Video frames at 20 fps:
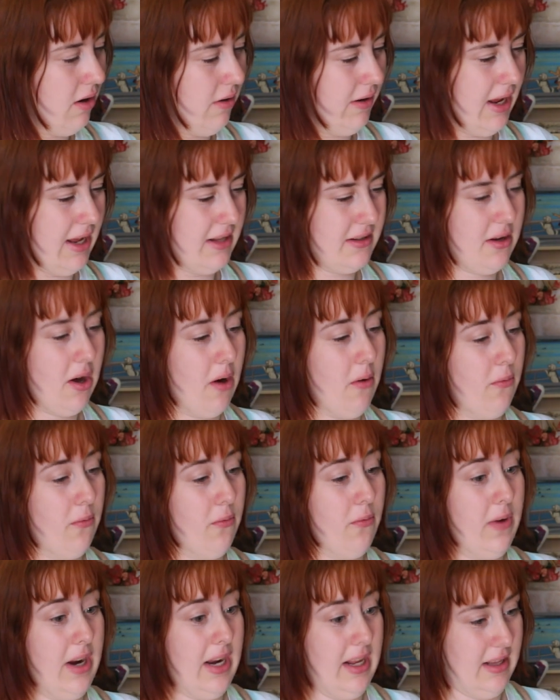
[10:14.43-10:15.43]
Oh yeah, it's
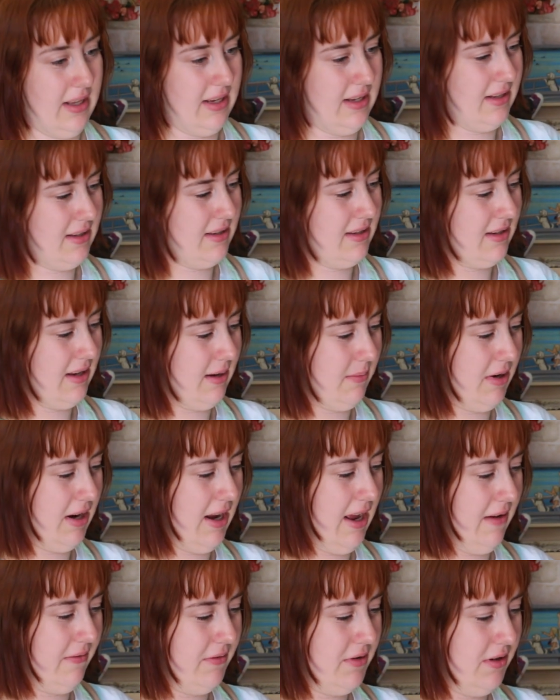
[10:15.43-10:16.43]
got ringlets. I'm
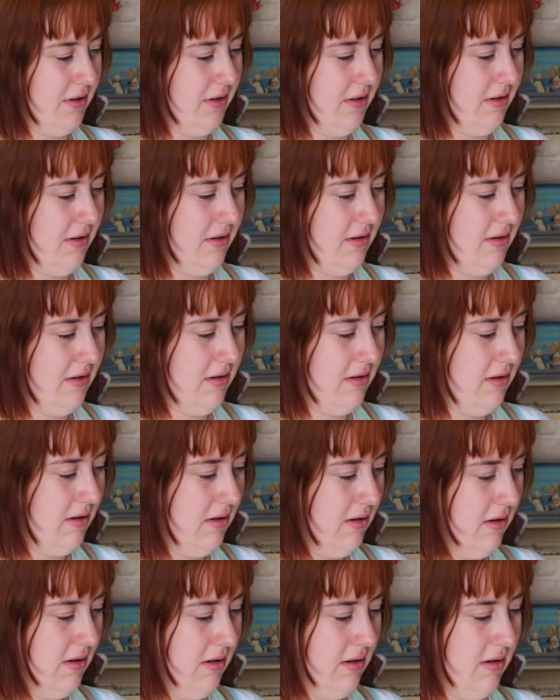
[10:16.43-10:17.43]
gonna have to
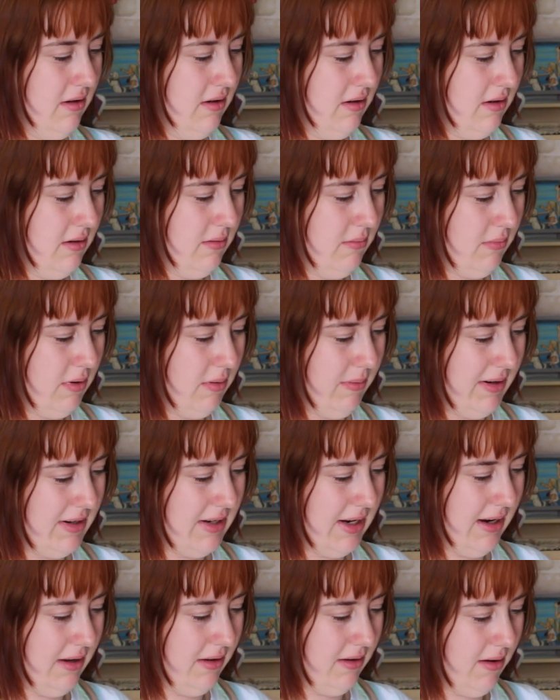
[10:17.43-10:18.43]
probably
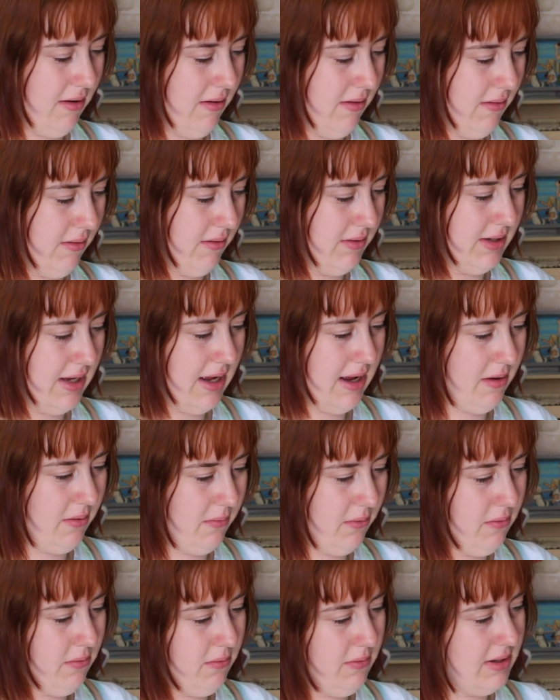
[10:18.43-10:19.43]
take those out.
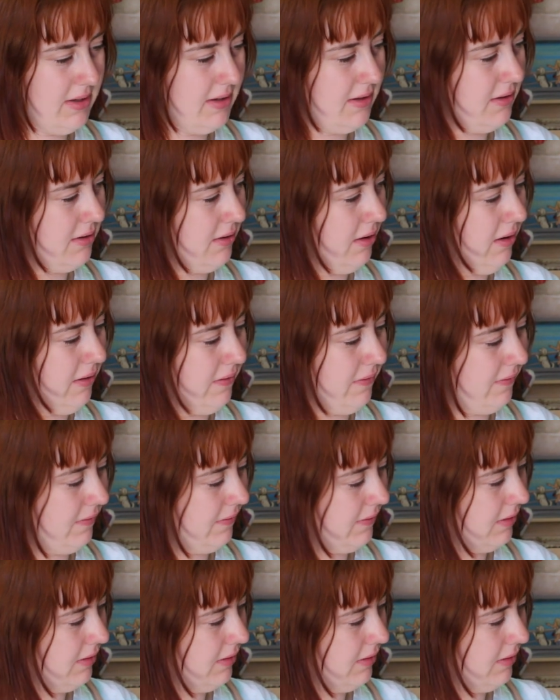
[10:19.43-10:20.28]
Oh, it's soft.